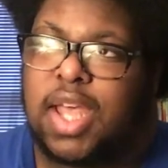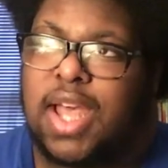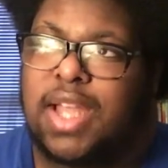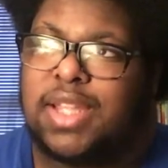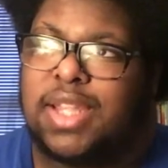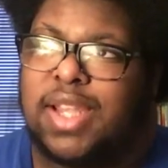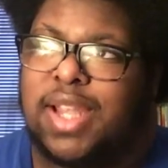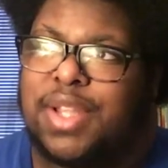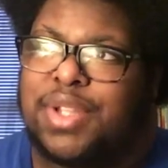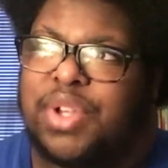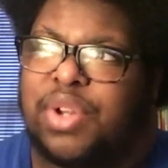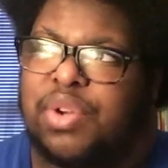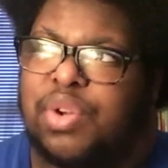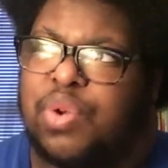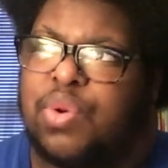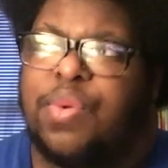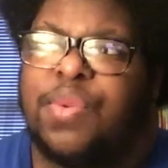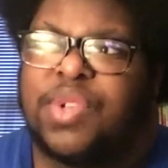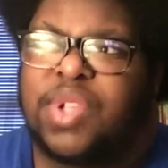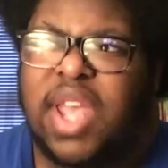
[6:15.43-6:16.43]
I think, as a
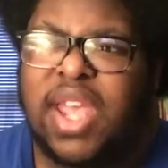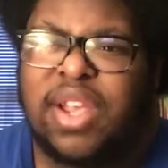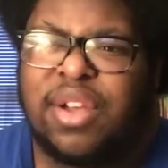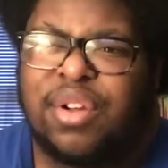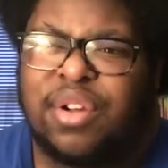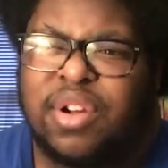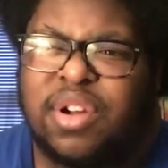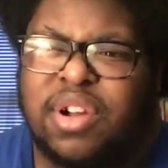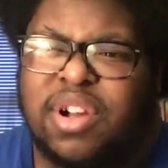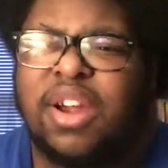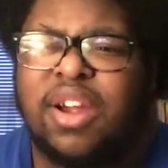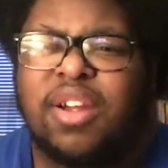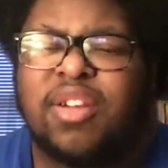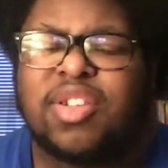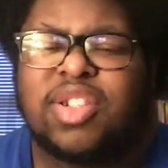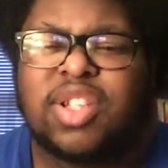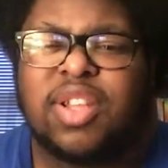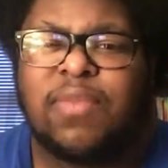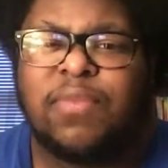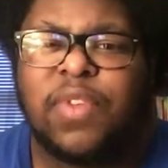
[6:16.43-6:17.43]
news anchor or
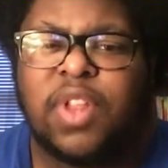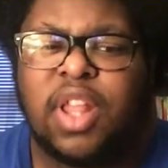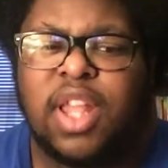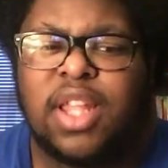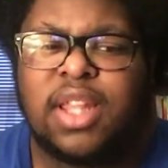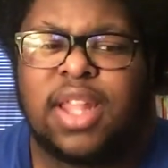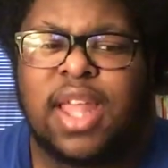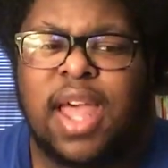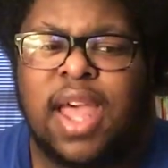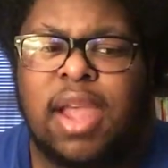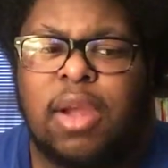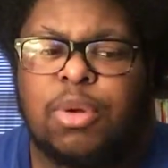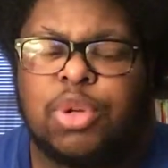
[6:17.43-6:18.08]
something like that,